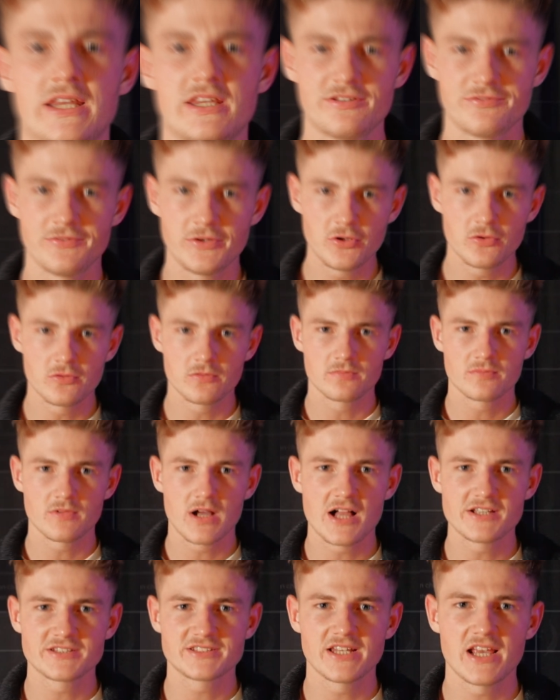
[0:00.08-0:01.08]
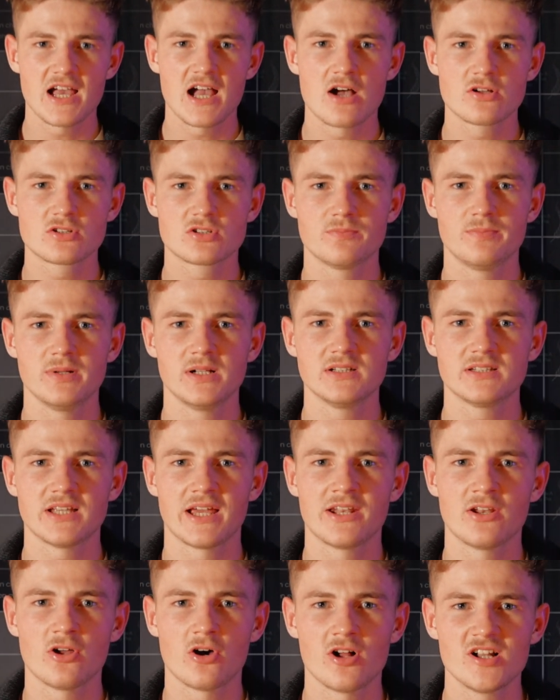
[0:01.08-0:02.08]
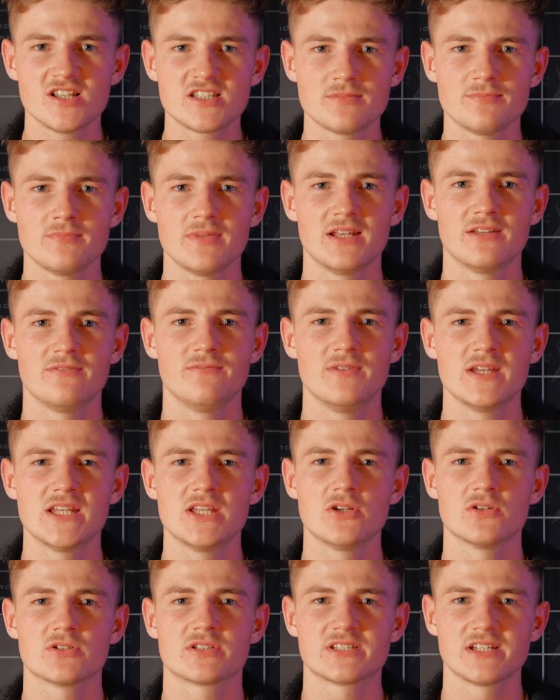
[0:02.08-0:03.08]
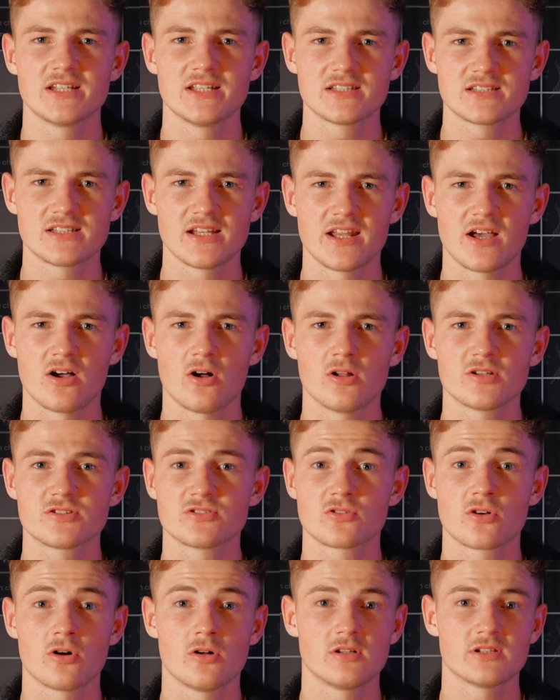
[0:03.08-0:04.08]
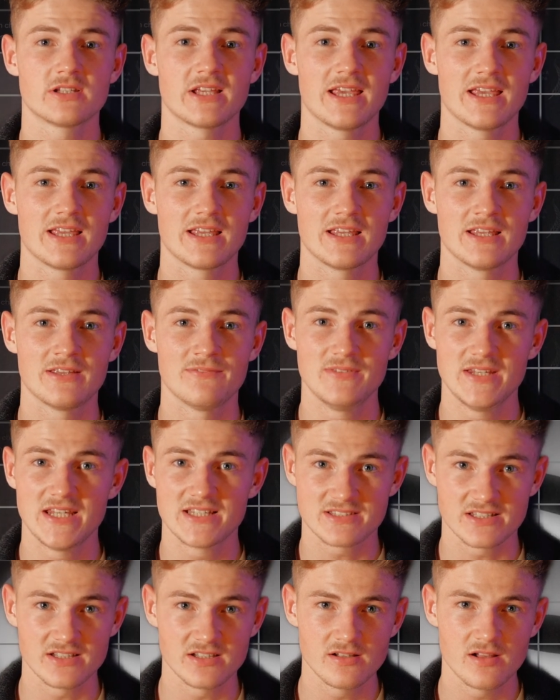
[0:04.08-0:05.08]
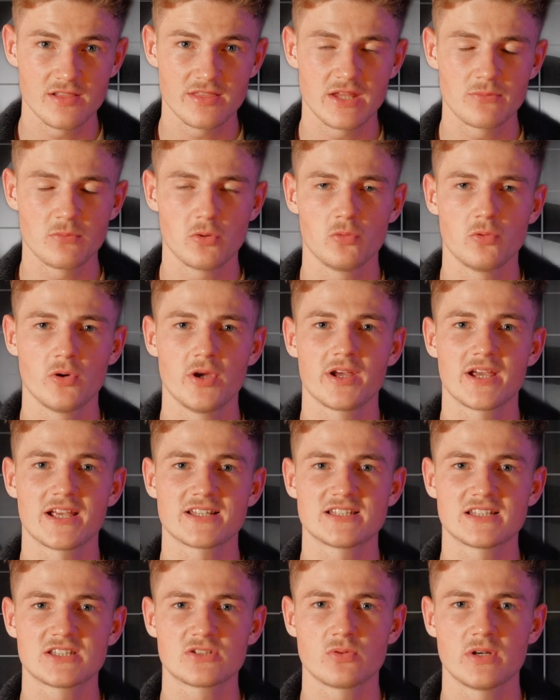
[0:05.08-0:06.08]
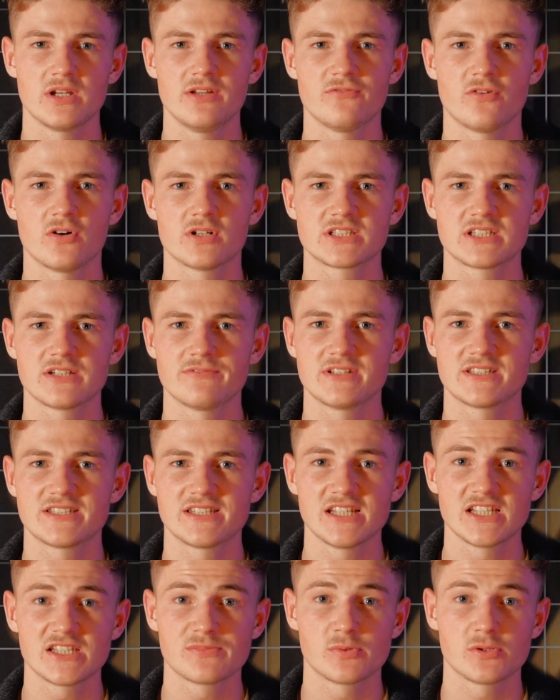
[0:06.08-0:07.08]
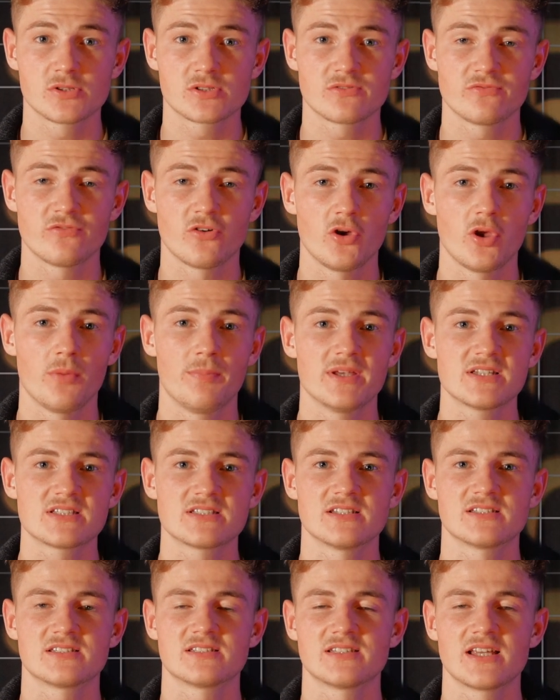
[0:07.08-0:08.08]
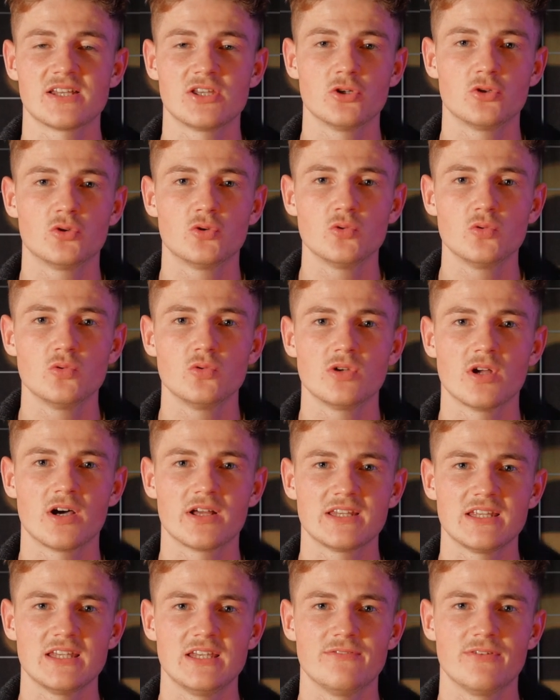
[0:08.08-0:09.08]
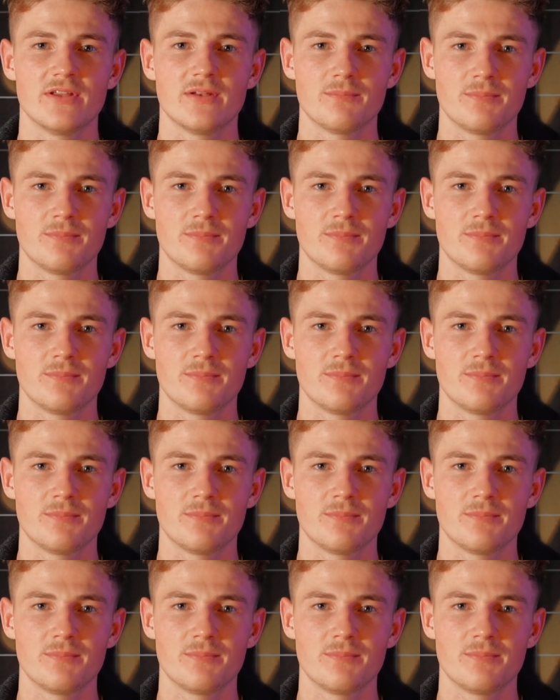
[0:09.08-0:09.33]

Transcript: this video, I'll share how to build an ultimate video sales letter, also called a VSL, that will work as a 24/7 salesperson for your business that you do not even